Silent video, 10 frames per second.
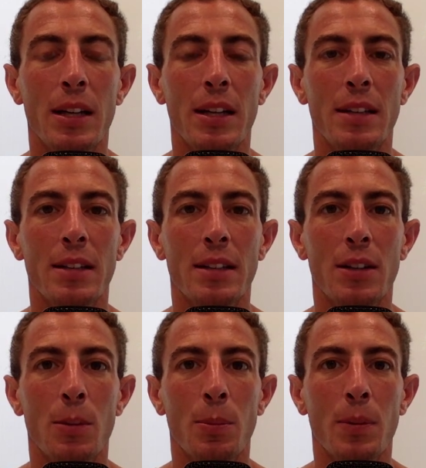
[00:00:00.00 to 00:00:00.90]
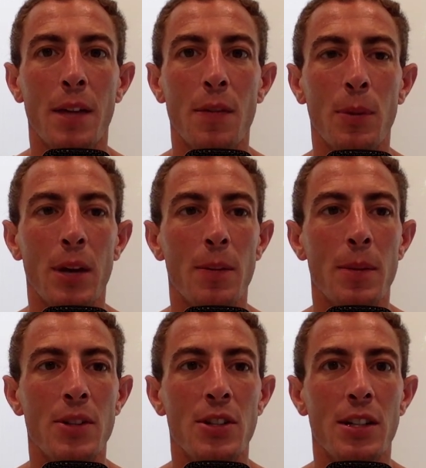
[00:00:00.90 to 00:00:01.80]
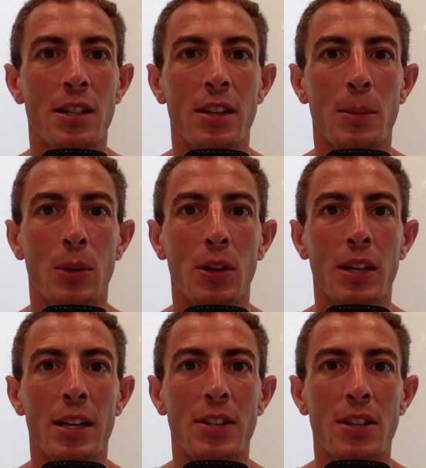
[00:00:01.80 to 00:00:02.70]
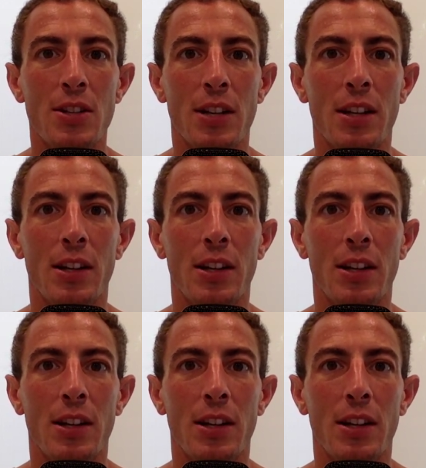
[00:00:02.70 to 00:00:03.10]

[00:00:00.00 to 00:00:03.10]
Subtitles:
And Kevin Brown mentioned it in the broadcast yesterday.